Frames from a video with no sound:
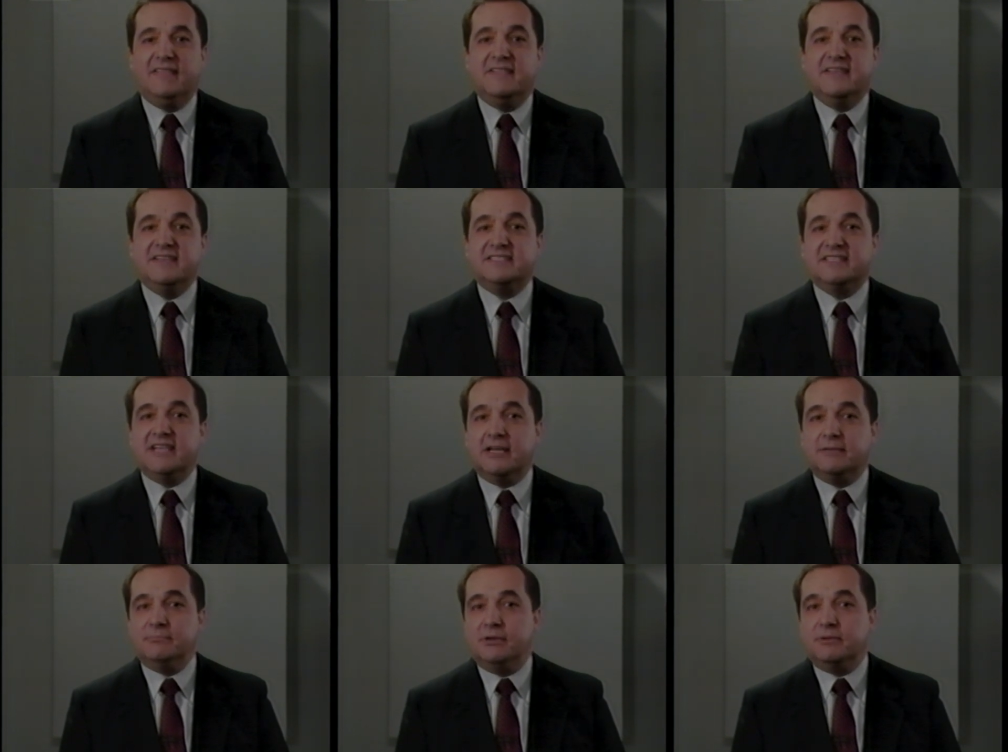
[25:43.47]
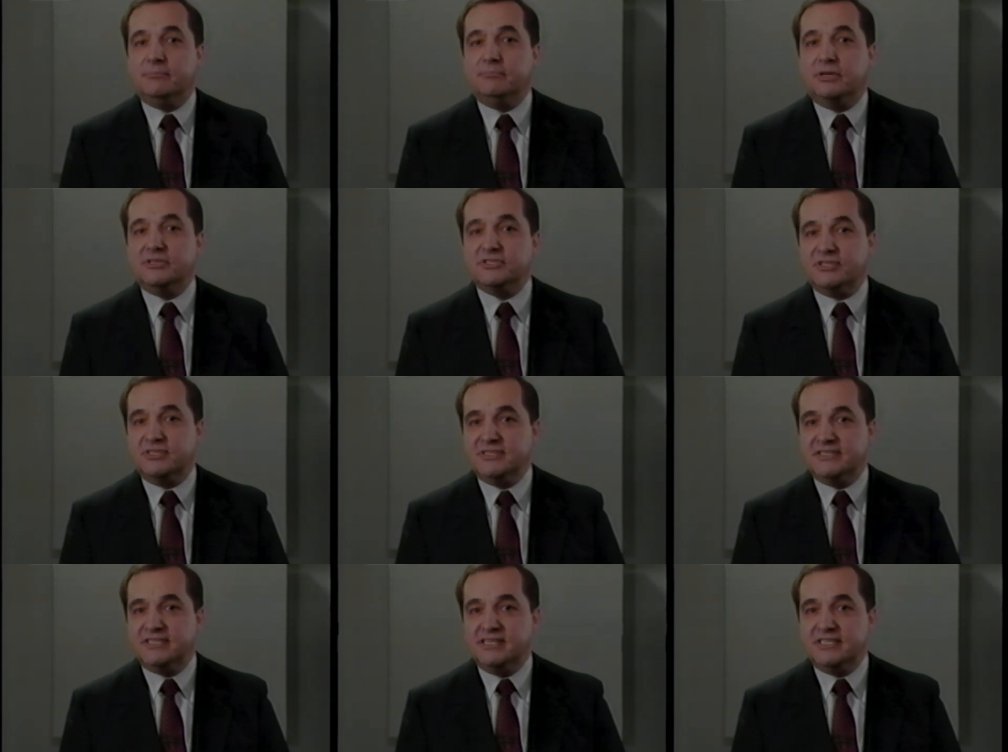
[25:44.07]
This segment
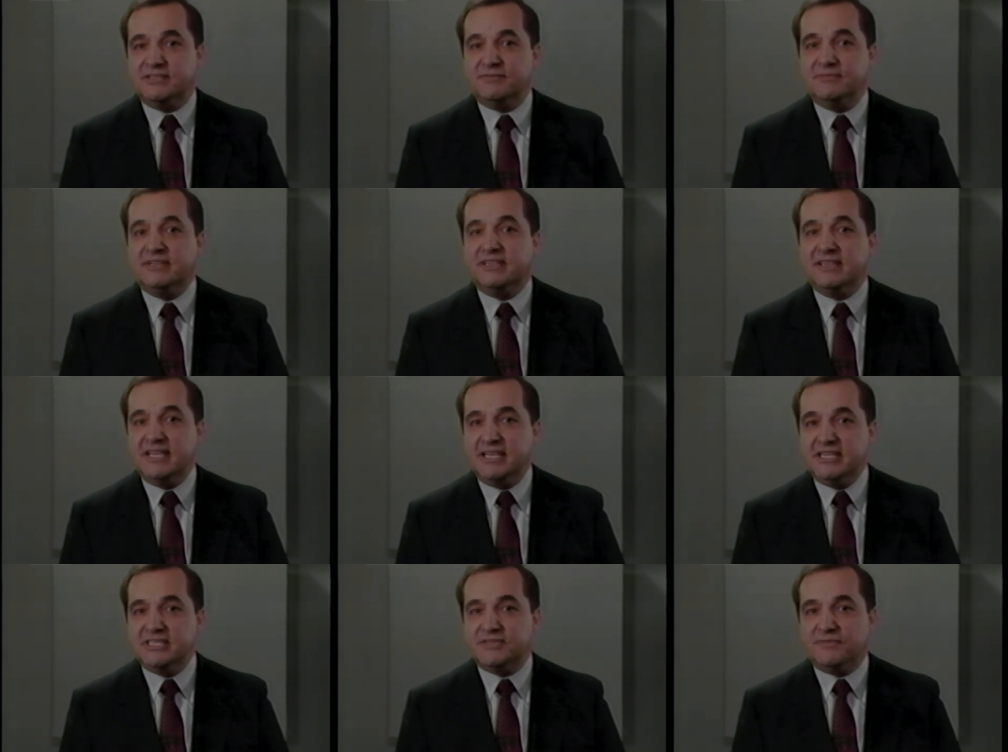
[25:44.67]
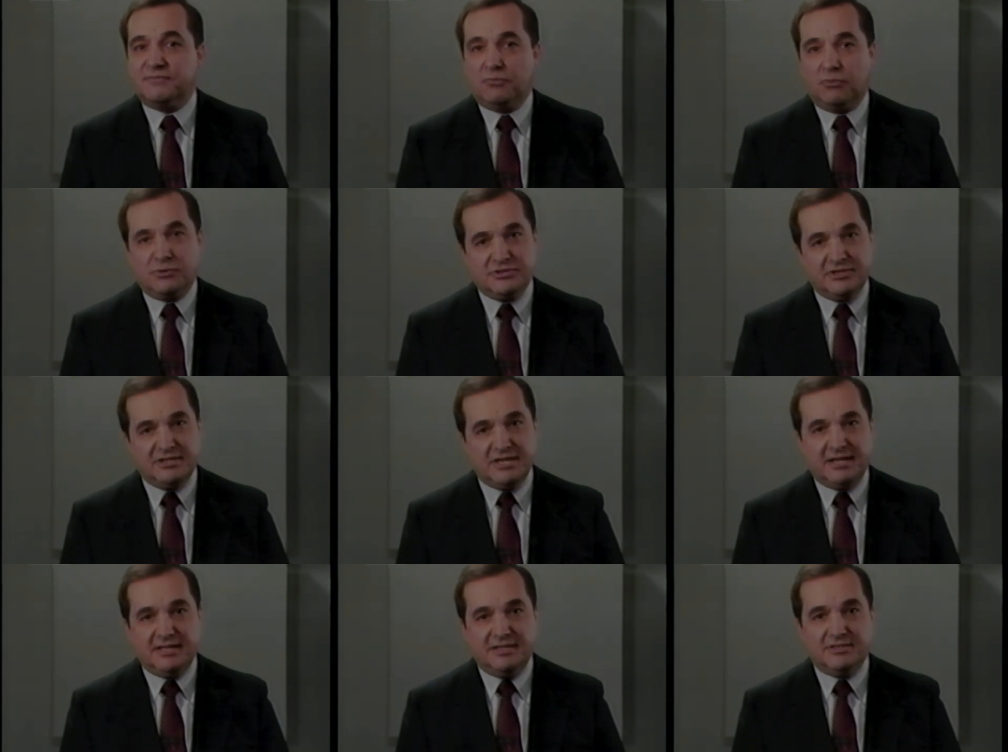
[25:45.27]
must consist of at least 4
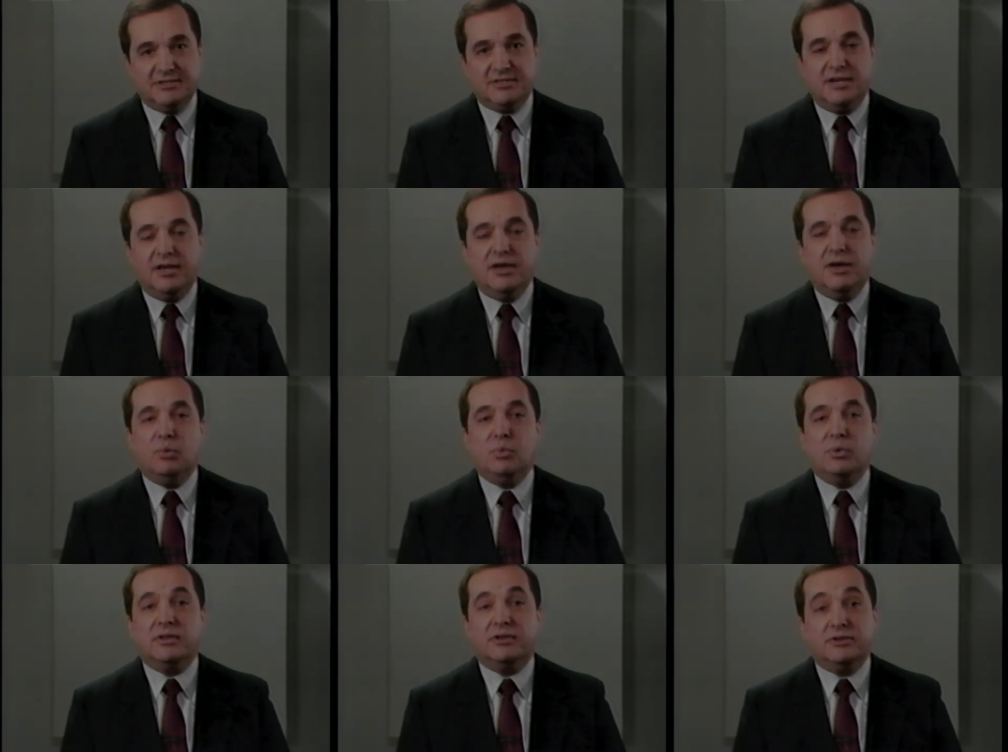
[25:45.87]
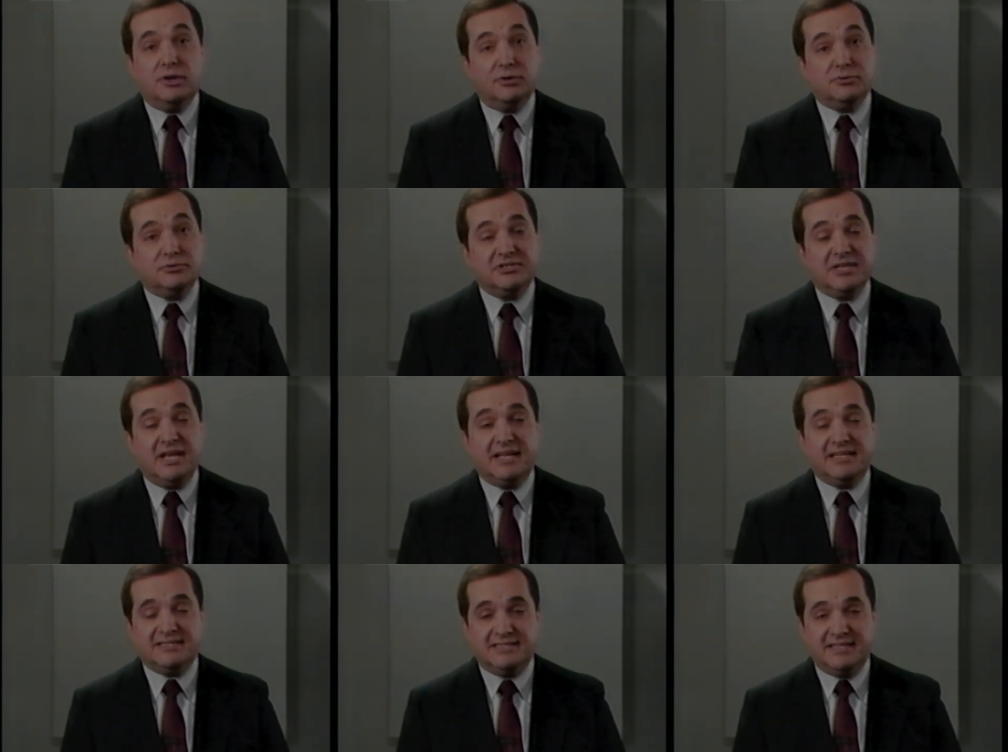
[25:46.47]
seconds with no
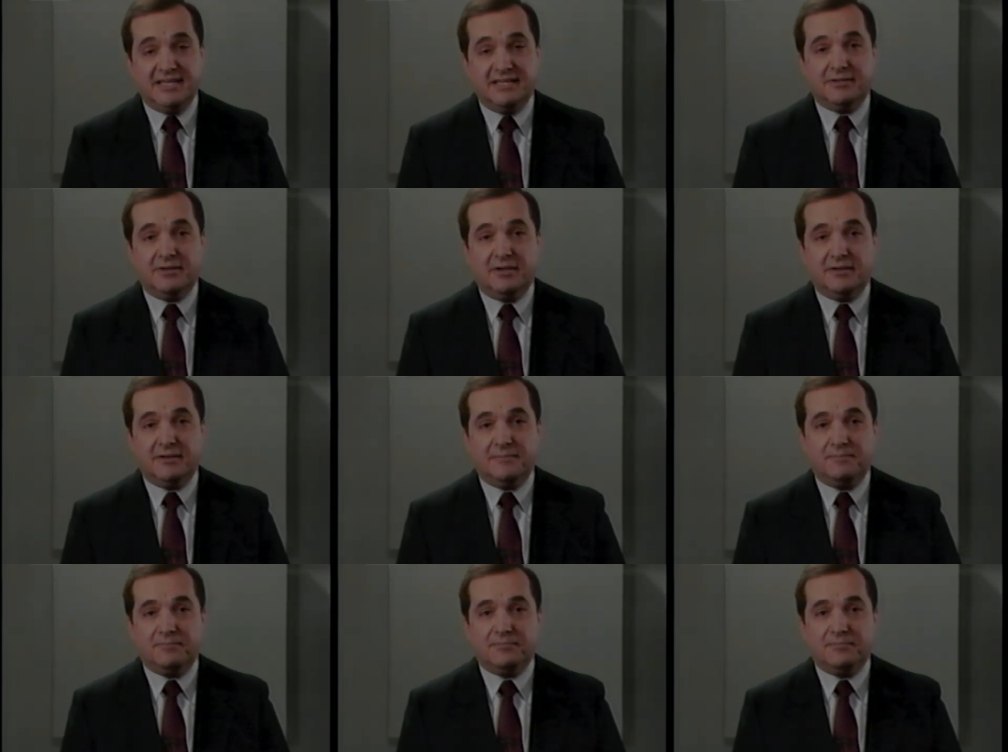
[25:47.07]
sound signal.